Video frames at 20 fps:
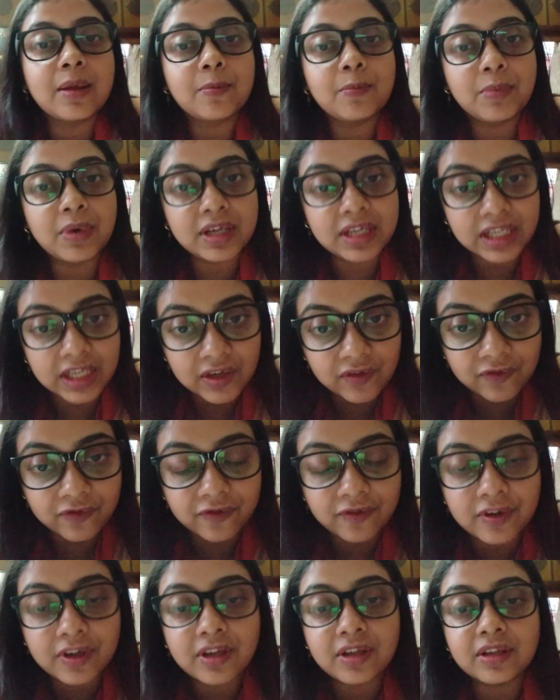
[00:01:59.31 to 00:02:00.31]
But
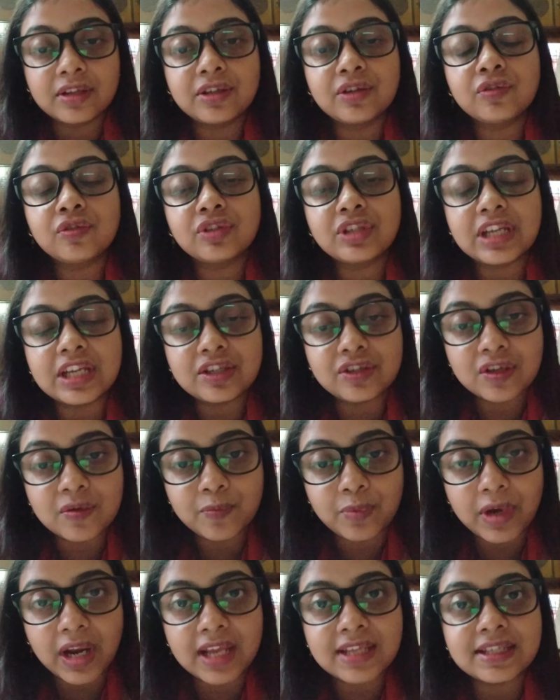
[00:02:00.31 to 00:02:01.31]
if due to change in
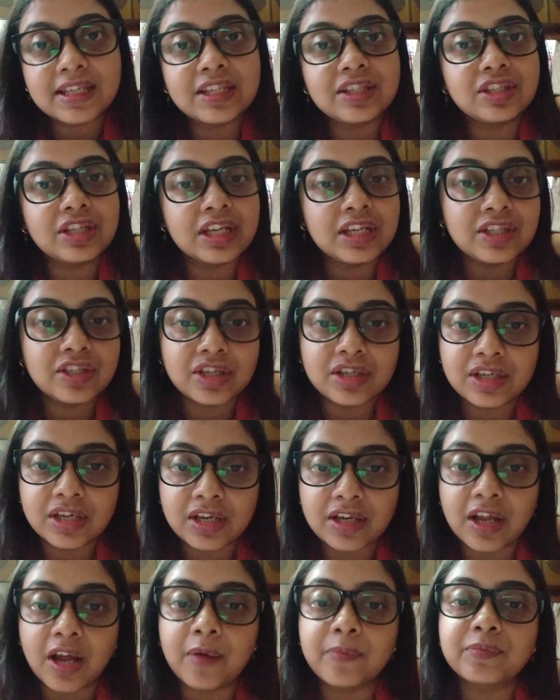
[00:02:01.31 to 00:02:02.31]
price and change in
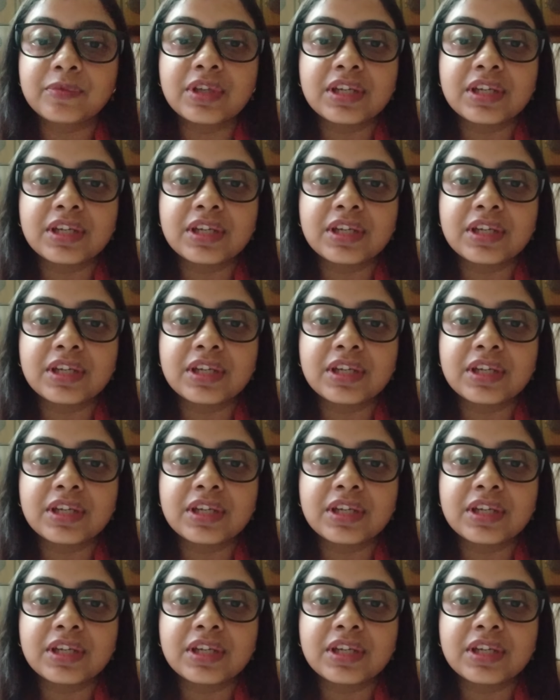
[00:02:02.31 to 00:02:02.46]
income, the